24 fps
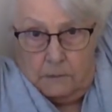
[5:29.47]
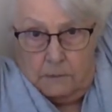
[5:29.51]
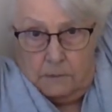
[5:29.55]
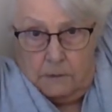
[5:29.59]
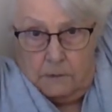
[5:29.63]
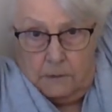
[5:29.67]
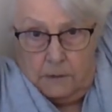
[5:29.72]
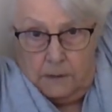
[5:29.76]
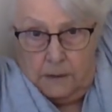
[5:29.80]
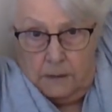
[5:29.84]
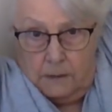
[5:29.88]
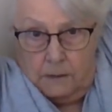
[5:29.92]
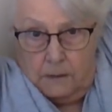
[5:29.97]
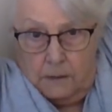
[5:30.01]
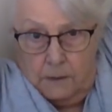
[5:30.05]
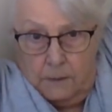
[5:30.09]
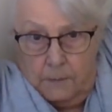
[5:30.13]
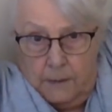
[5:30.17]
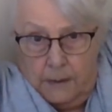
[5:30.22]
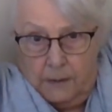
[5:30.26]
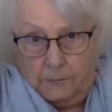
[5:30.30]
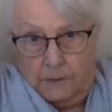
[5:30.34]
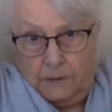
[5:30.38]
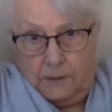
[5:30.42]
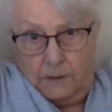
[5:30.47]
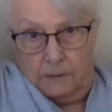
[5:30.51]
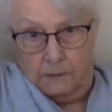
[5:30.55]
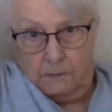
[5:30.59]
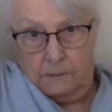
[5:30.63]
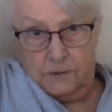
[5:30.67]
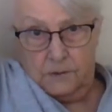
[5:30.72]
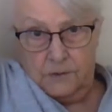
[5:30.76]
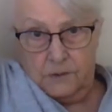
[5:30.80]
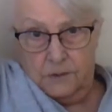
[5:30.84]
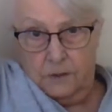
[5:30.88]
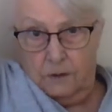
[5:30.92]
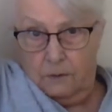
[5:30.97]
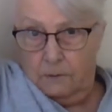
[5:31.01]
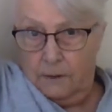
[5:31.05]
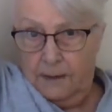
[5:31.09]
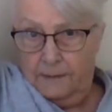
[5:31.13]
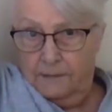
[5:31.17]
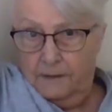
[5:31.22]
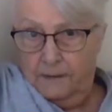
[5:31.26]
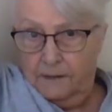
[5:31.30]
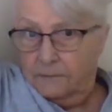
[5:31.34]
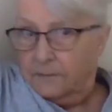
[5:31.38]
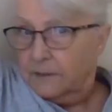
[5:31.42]
Yeah, about there. So I
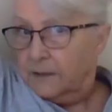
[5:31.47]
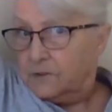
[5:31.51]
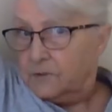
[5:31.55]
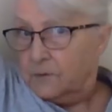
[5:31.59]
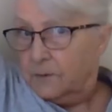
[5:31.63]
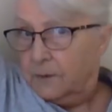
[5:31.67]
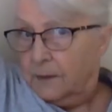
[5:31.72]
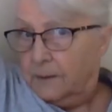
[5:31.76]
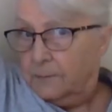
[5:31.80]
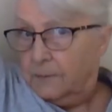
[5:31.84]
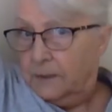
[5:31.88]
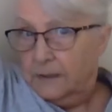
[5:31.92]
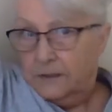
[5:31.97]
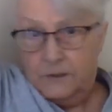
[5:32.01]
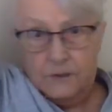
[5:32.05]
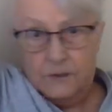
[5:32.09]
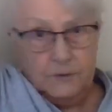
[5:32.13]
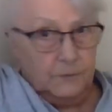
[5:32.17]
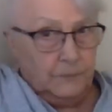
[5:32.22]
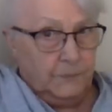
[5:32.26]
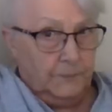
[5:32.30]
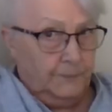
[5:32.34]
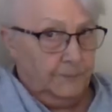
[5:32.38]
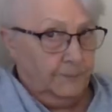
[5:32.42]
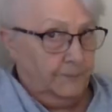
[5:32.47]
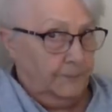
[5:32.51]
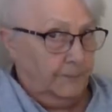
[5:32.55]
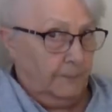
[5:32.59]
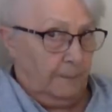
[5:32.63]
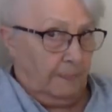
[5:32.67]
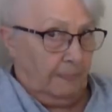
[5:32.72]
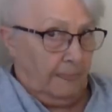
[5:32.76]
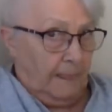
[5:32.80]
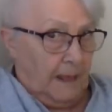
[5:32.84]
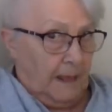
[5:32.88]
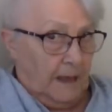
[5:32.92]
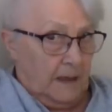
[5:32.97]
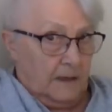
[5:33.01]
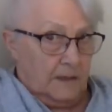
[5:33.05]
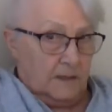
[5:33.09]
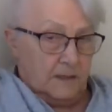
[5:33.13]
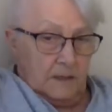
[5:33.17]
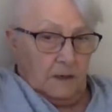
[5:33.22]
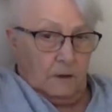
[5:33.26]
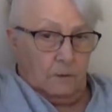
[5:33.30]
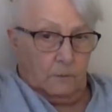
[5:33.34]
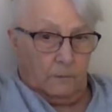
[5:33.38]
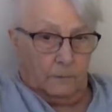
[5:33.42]
think that's what I'm going to do.
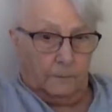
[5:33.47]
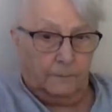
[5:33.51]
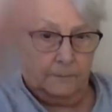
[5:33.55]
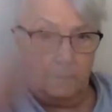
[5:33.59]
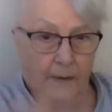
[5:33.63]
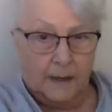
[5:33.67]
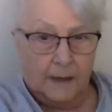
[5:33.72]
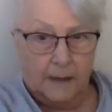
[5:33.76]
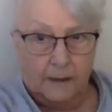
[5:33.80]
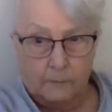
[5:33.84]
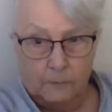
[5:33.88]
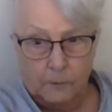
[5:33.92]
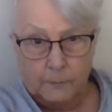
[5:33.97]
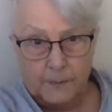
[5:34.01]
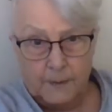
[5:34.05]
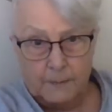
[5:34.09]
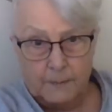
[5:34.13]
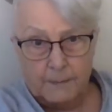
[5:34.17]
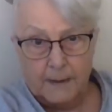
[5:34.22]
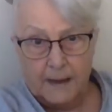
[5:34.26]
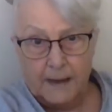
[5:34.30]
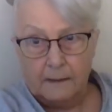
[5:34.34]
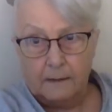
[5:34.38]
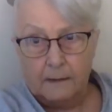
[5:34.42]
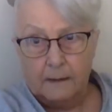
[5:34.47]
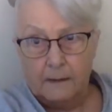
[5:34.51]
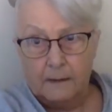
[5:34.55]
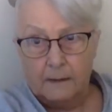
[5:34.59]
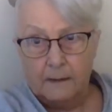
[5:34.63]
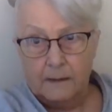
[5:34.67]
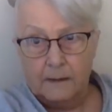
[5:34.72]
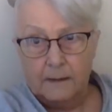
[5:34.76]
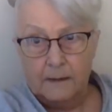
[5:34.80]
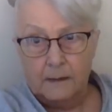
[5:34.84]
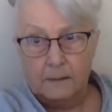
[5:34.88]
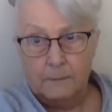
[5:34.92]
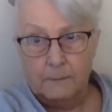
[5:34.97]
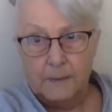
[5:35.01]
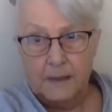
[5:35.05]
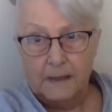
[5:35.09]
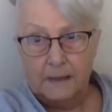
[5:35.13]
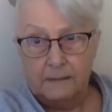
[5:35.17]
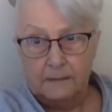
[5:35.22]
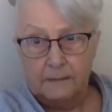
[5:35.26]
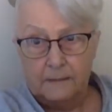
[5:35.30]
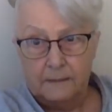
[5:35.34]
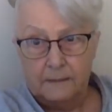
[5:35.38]
So I will be back in a minute.